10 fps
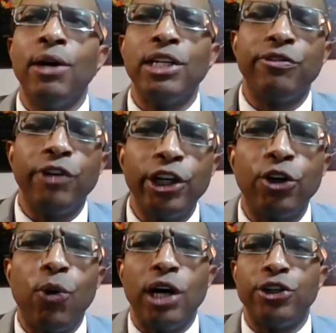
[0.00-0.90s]
that's a very
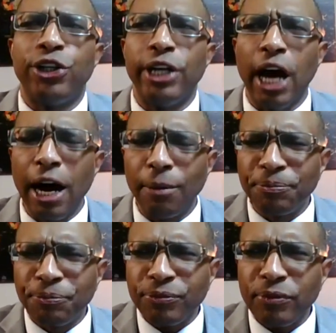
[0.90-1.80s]
good question.
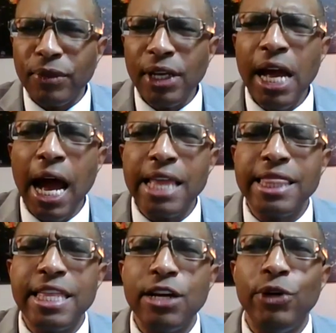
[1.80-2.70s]
I
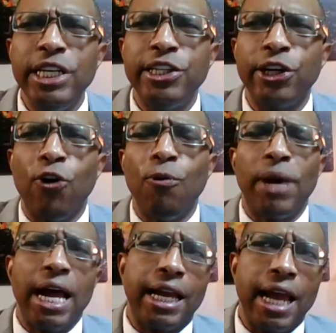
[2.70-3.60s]
think we need to go
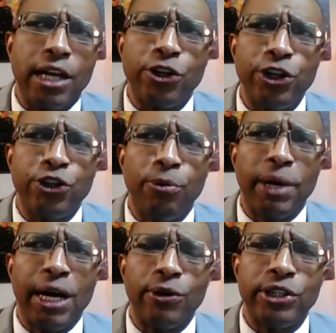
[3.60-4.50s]
back actually to
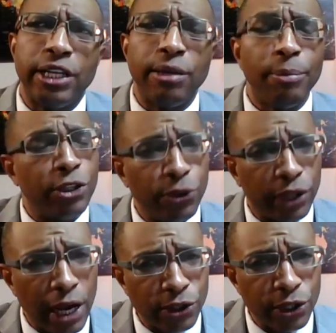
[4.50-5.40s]
about the
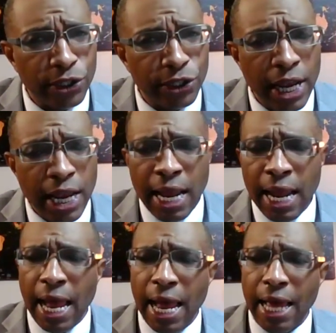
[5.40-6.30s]
mid-2000s.
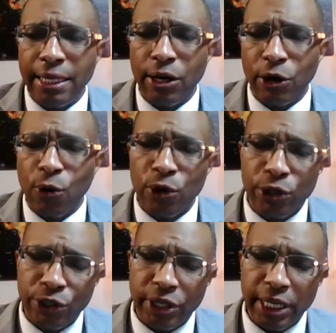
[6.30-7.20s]
And of
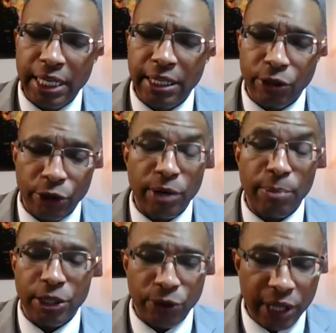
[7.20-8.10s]
course, during the
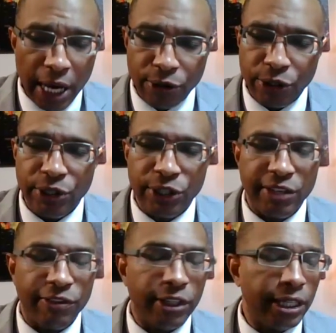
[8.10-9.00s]
mid-2000s,
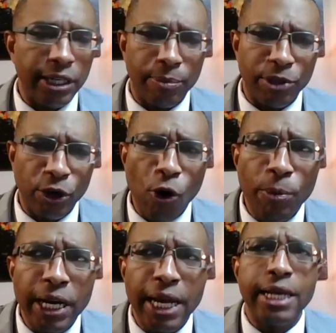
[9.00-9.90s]
even leading up to
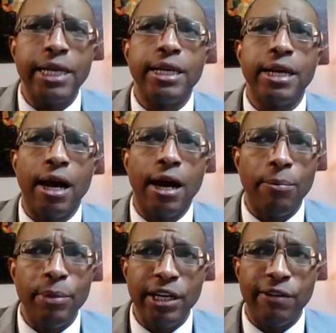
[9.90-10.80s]
Copenhagen,
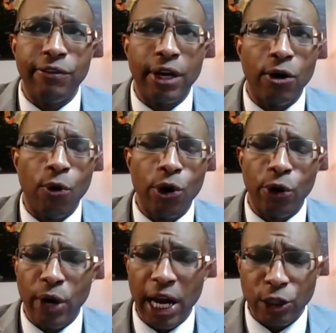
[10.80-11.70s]
many of the
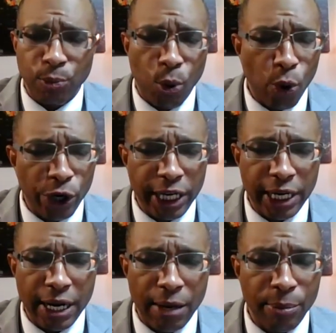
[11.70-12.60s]
oil
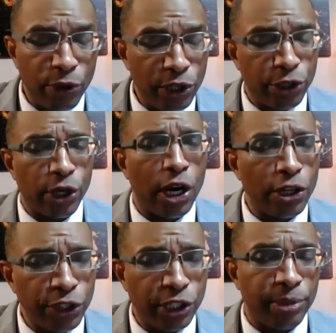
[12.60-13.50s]
exporting Middle Eastern
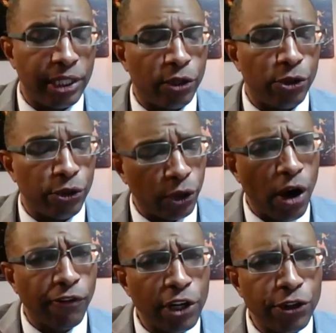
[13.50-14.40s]
countries, in particular the
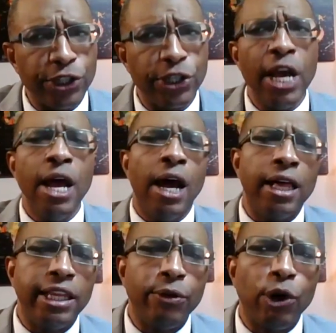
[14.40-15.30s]
Gulf countries,
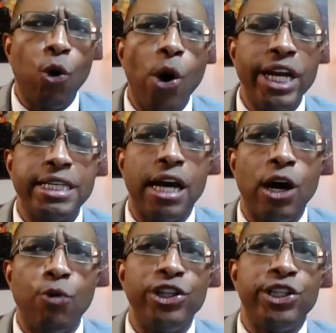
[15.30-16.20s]
they were quite
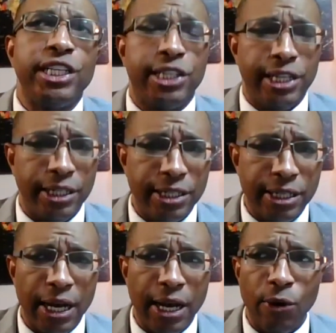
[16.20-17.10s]
resistant,
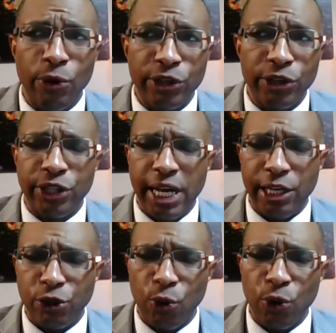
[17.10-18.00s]
we could
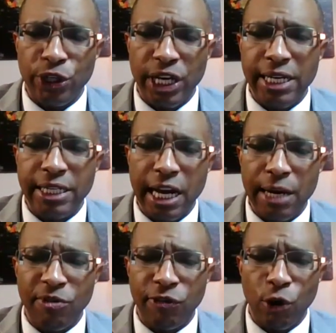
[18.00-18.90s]
say, towards any
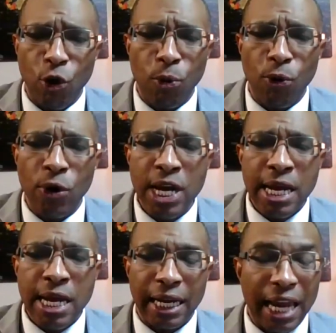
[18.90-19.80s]
type of global
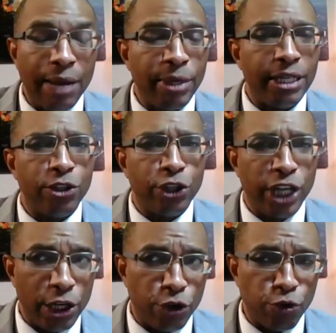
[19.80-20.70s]
climate
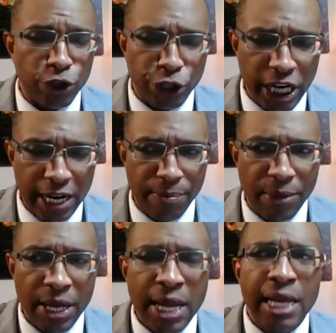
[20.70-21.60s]
change regime.
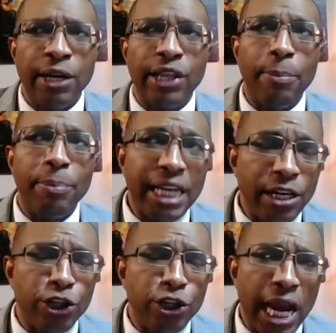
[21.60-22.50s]
Now that
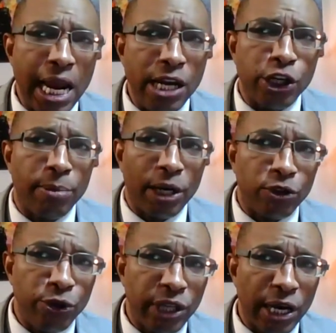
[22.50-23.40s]
began to change in
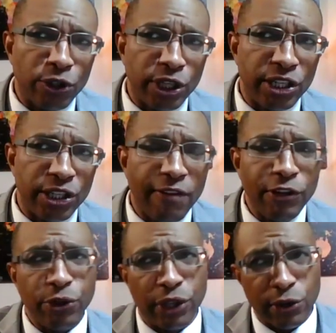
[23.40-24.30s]
about
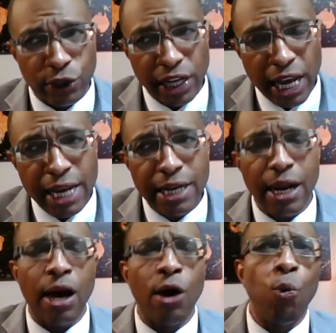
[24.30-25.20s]
2007, 2008,
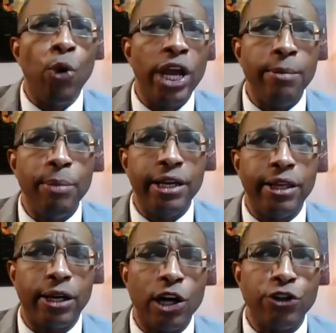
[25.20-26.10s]
when many of
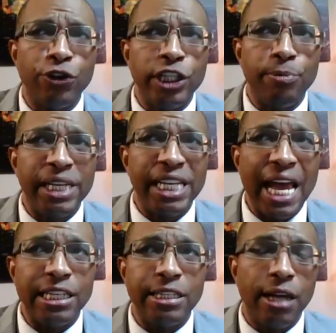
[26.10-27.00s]
the countries
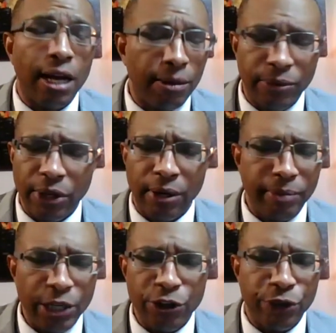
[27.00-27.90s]
began, the
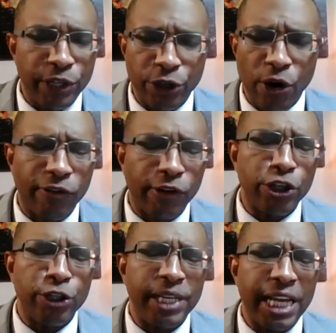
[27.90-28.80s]
energy-rich Gulf
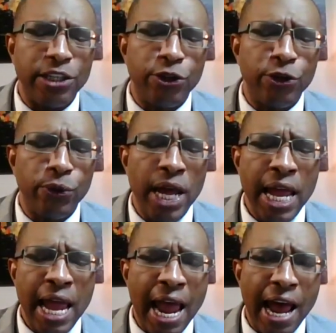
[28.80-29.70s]
countries began to
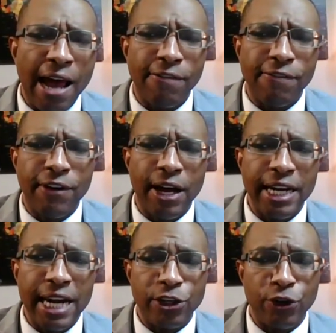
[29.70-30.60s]
have
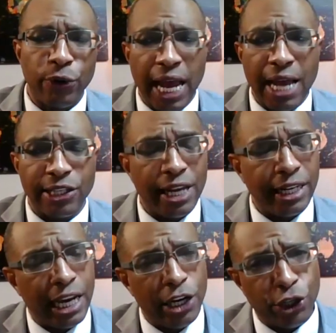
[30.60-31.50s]
natural gas
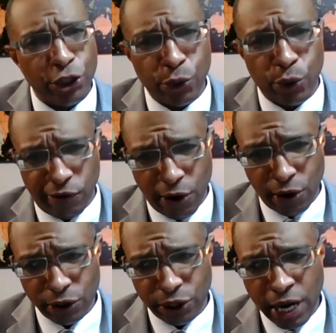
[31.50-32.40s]
allocation
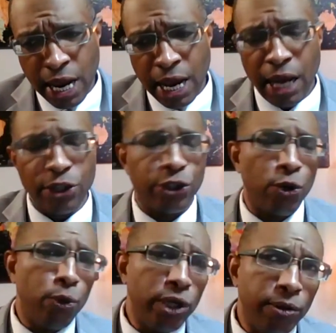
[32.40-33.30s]
shortfalls.
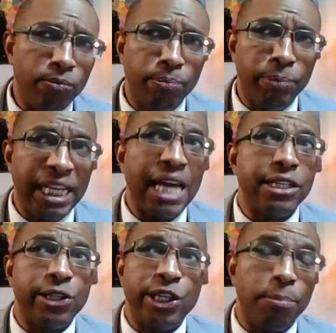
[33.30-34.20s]
So we began
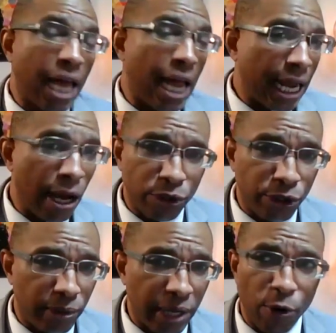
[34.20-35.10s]
to see
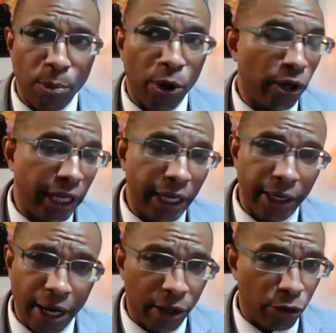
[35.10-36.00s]
blackouts that were
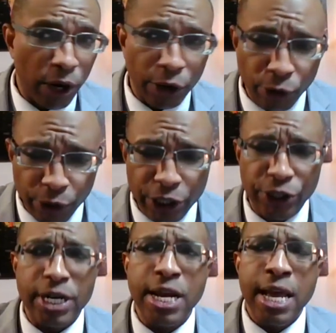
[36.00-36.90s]
percolating throughout the
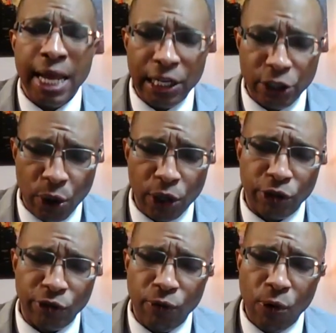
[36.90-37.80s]
region and so on and
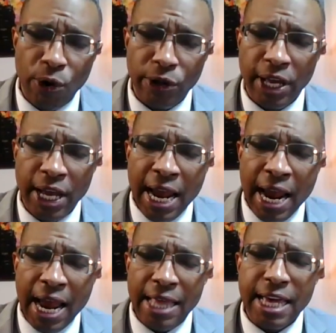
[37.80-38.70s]
so forth.
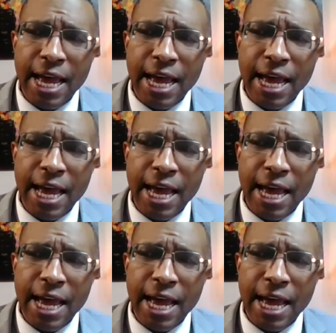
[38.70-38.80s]
And